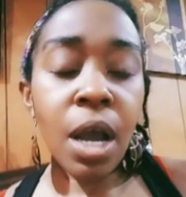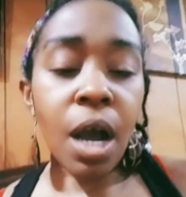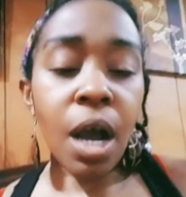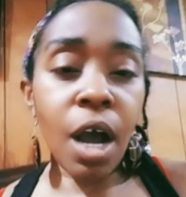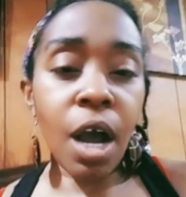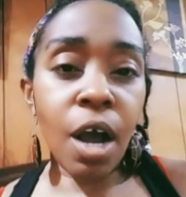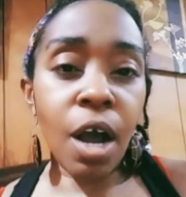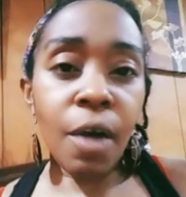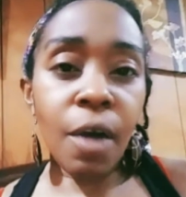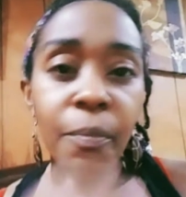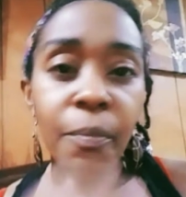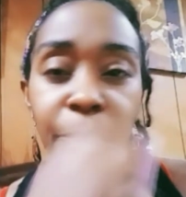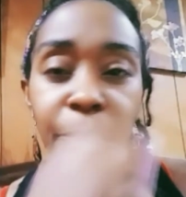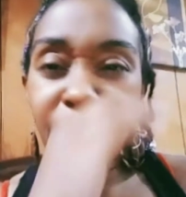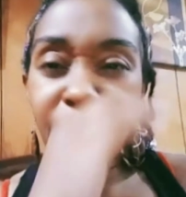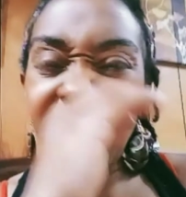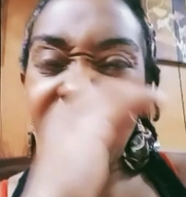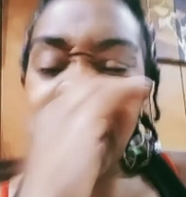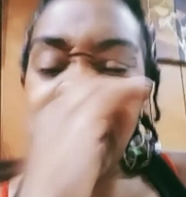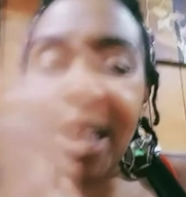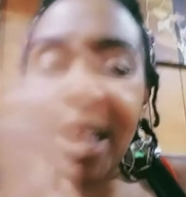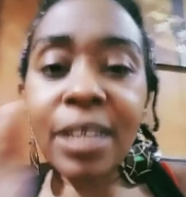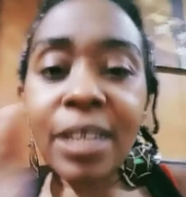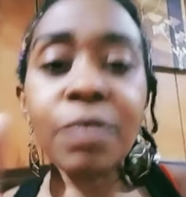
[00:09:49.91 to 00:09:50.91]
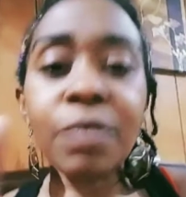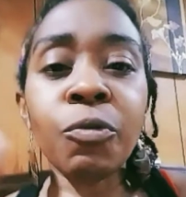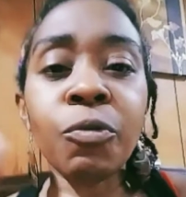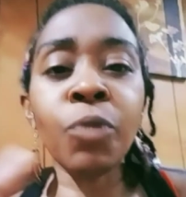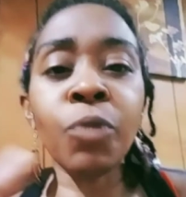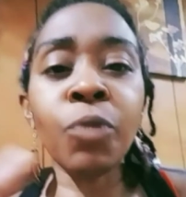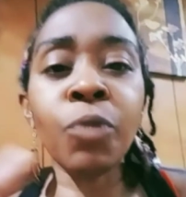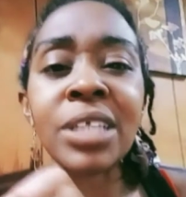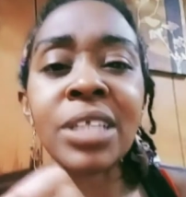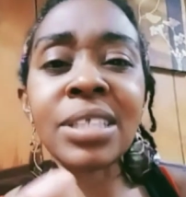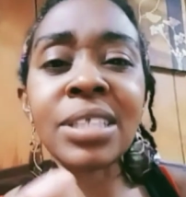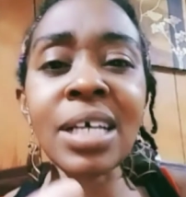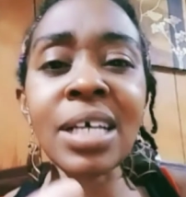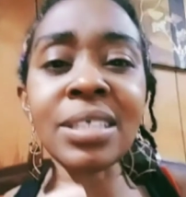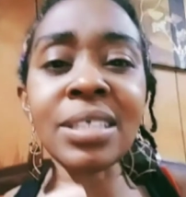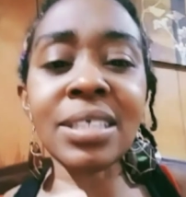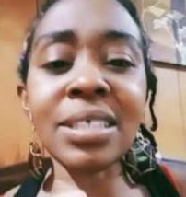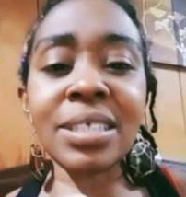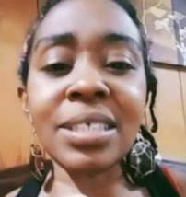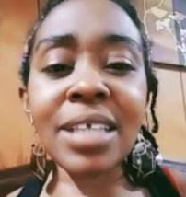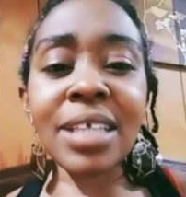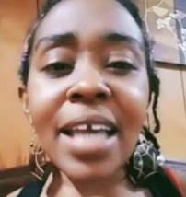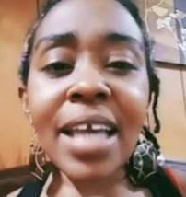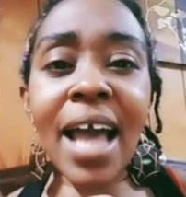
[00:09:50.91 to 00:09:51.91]
But what it does
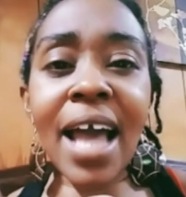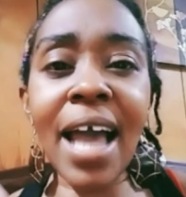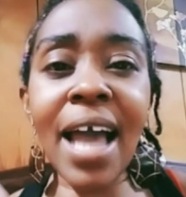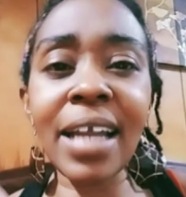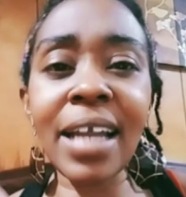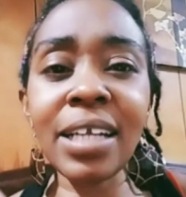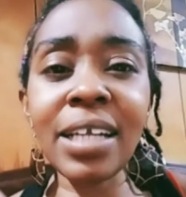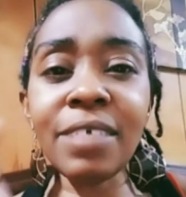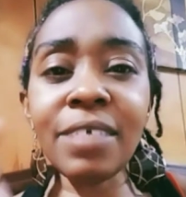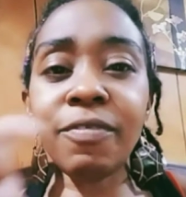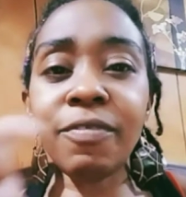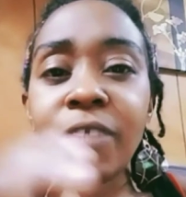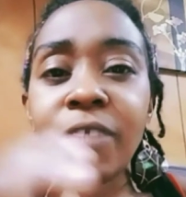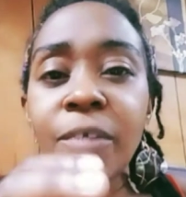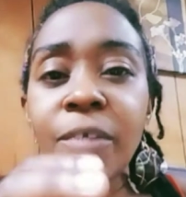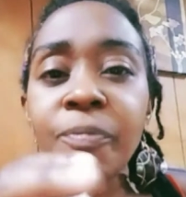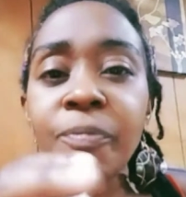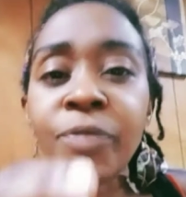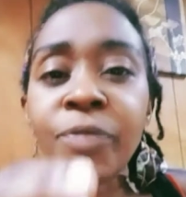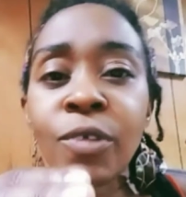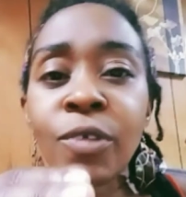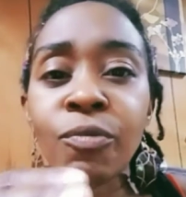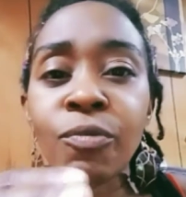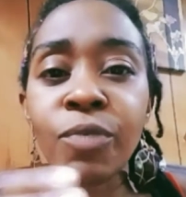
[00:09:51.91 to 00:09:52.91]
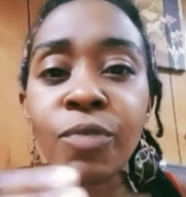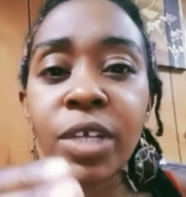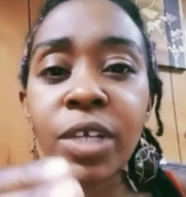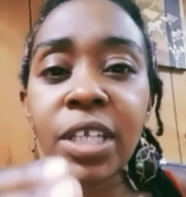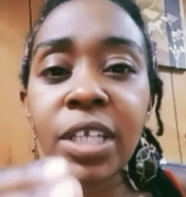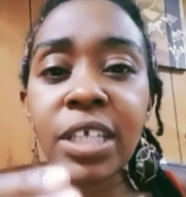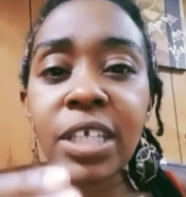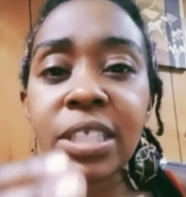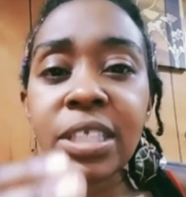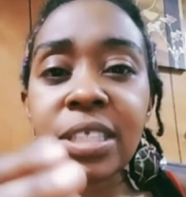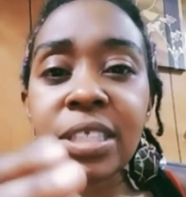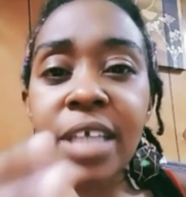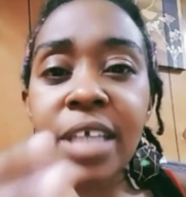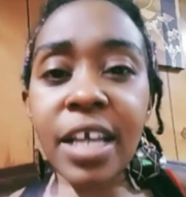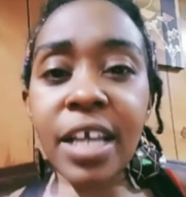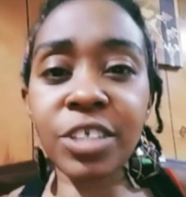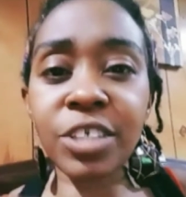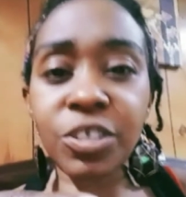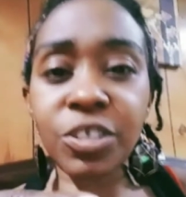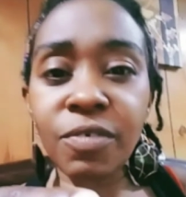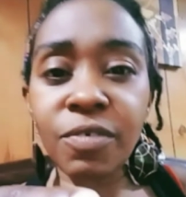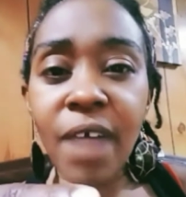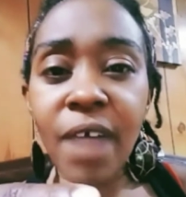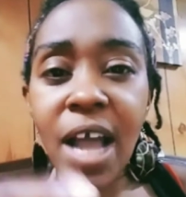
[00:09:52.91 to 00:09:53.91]
is it kind of really
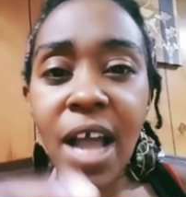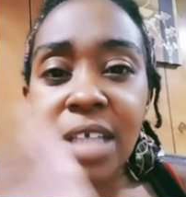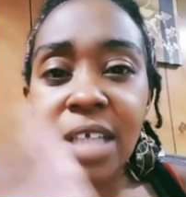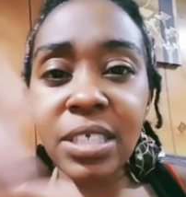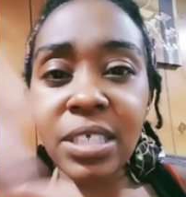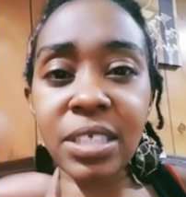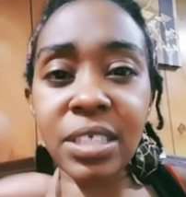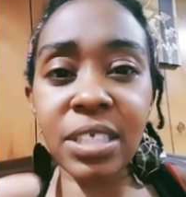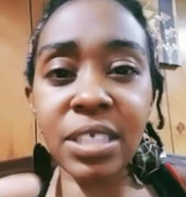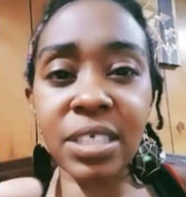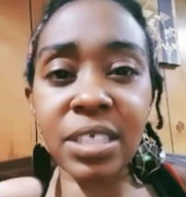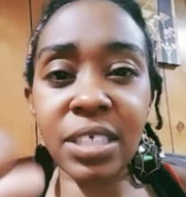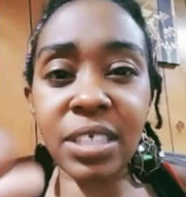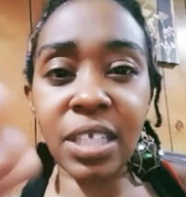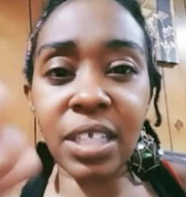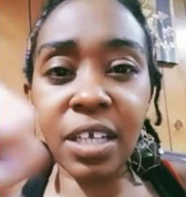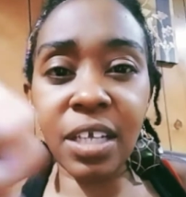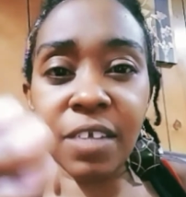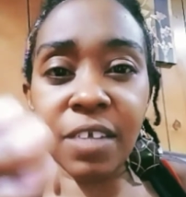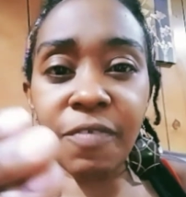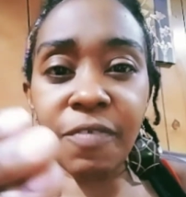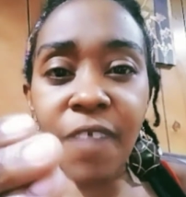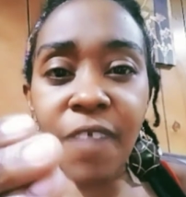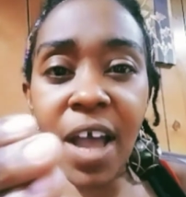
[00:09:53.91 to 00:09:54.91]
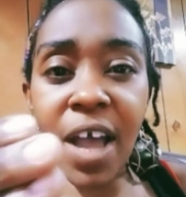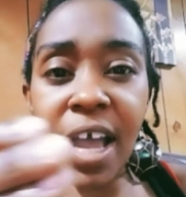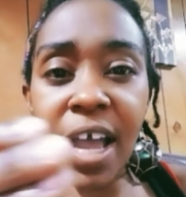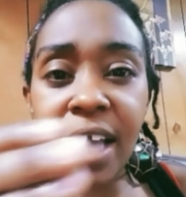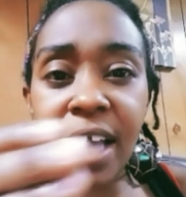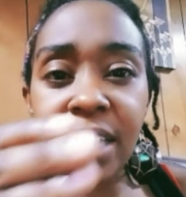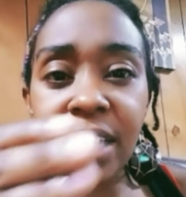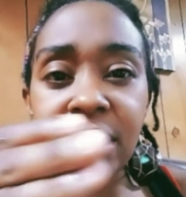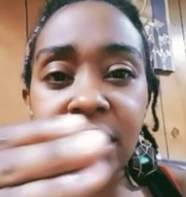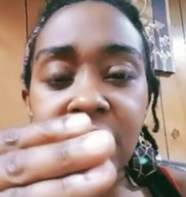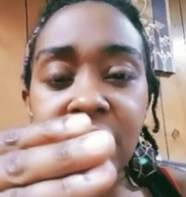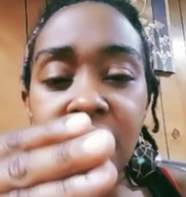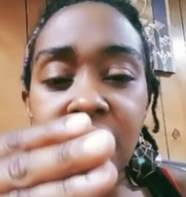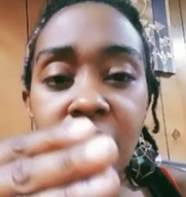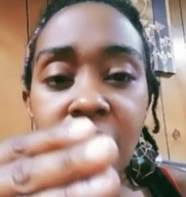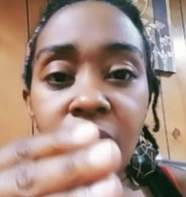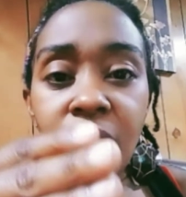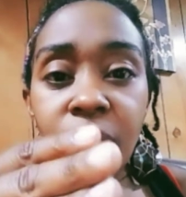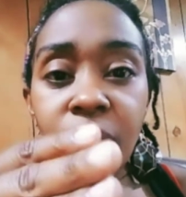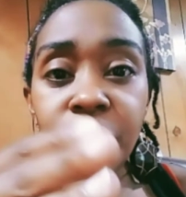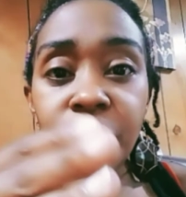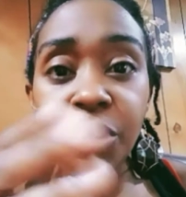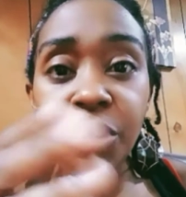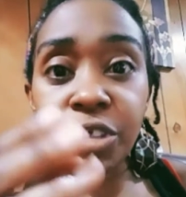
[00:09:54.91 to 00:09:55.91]
texturizes and solidifies
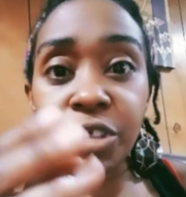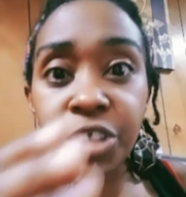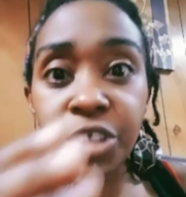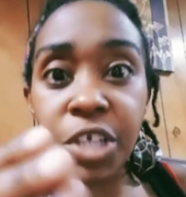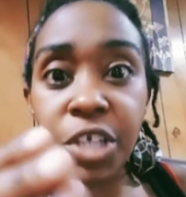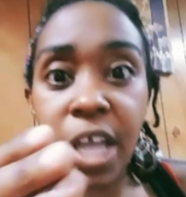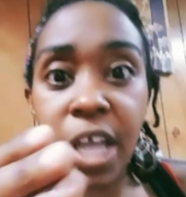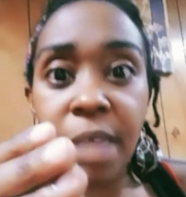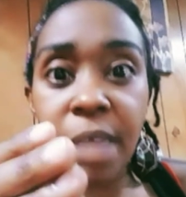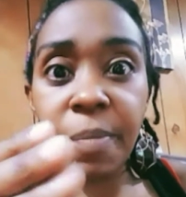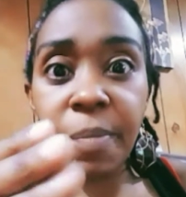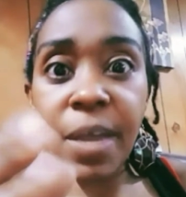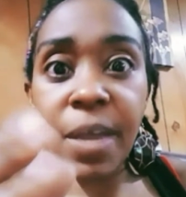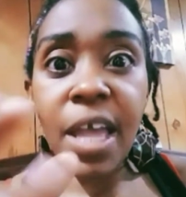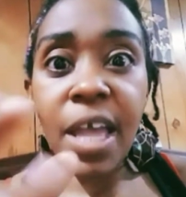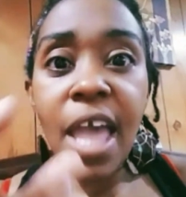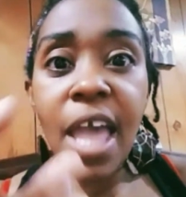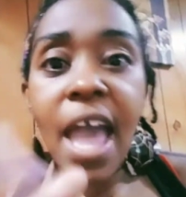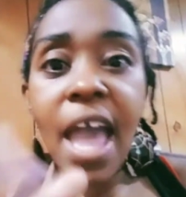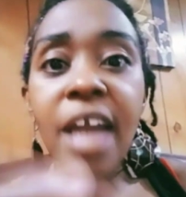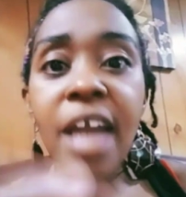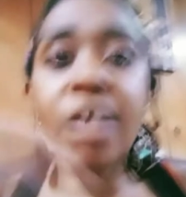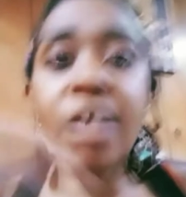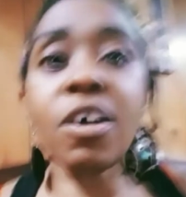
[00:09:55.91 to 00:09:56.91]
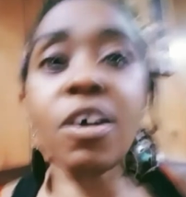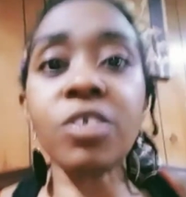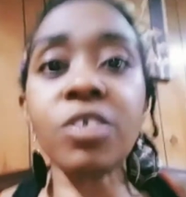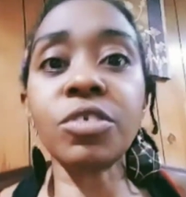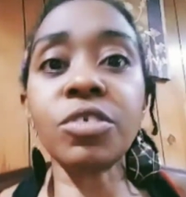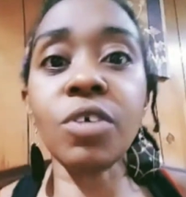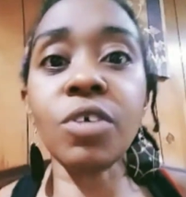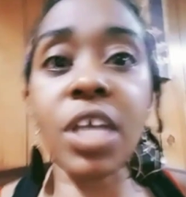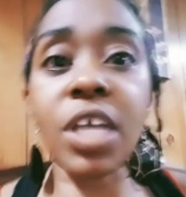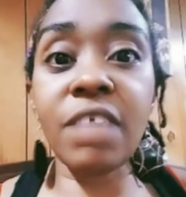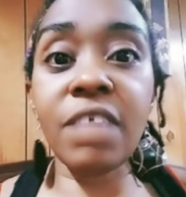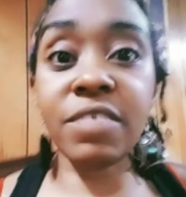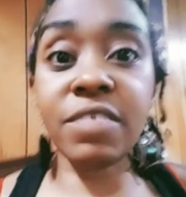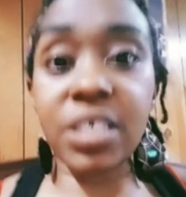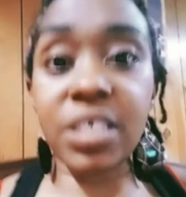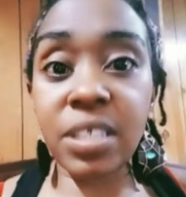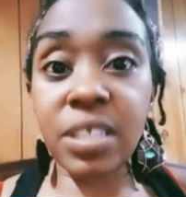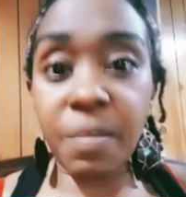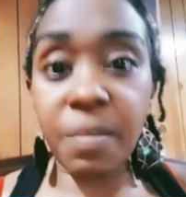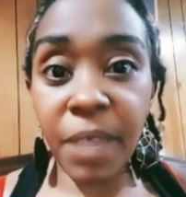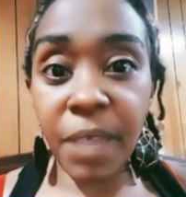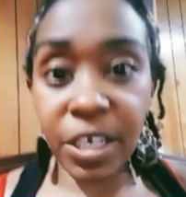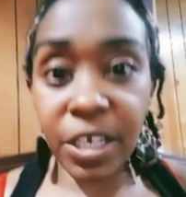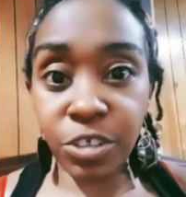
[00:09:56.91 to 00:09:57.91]
your shape, and it also gives it
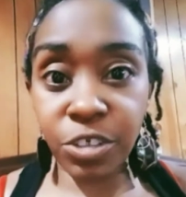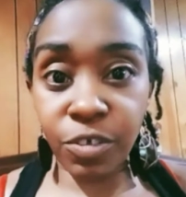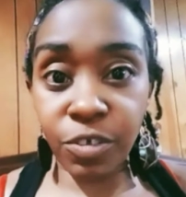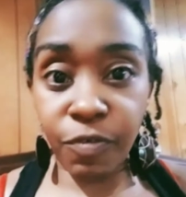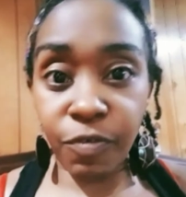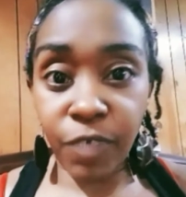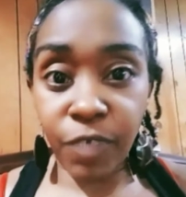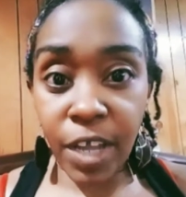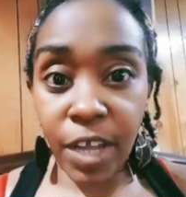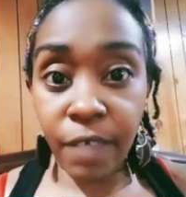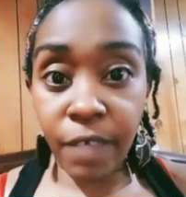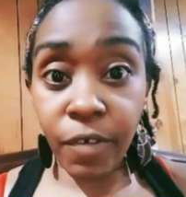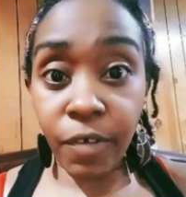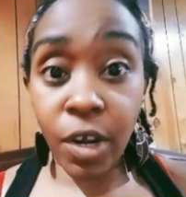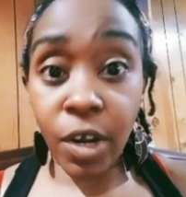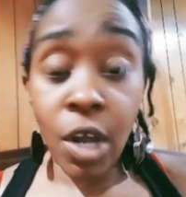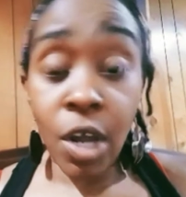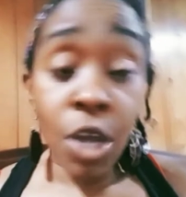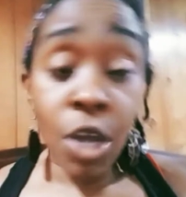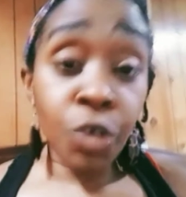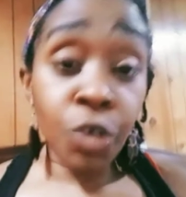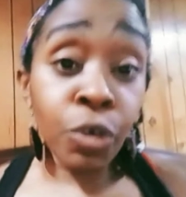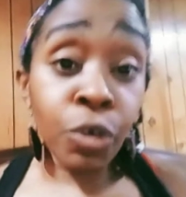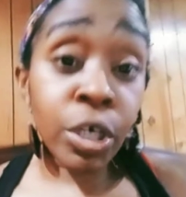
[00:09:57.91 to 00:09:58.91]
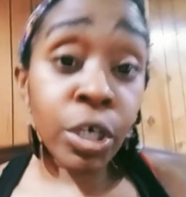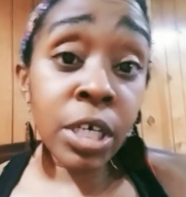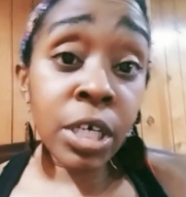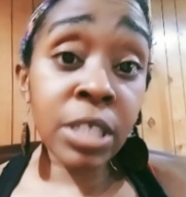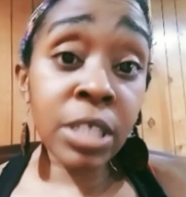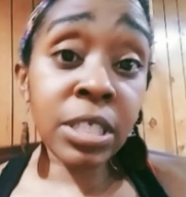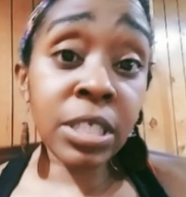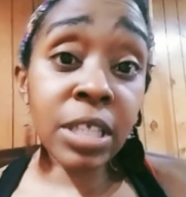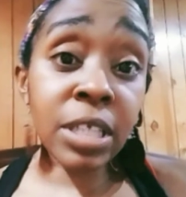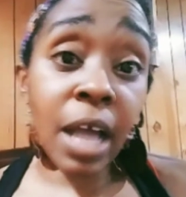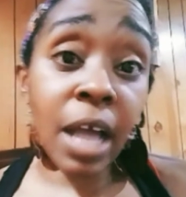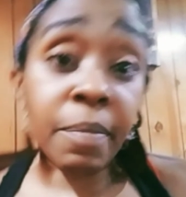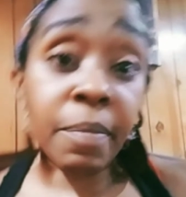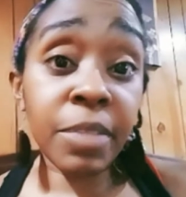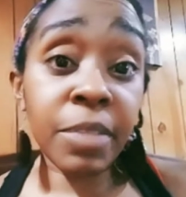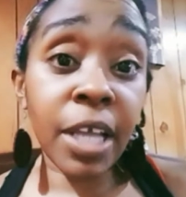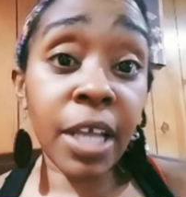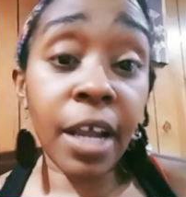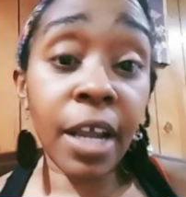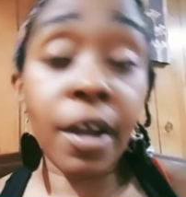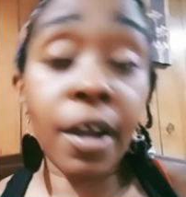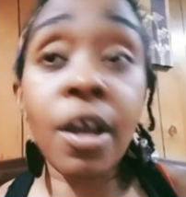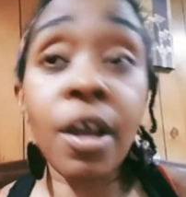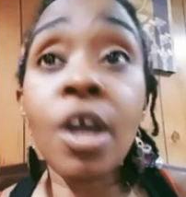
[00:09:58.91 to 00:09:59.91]
some extra flavor. You could stop
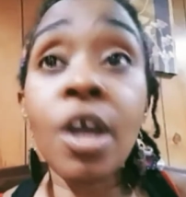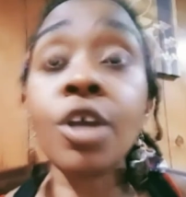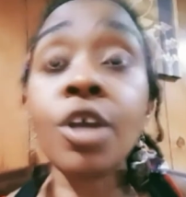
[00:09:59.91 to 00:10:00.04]
there.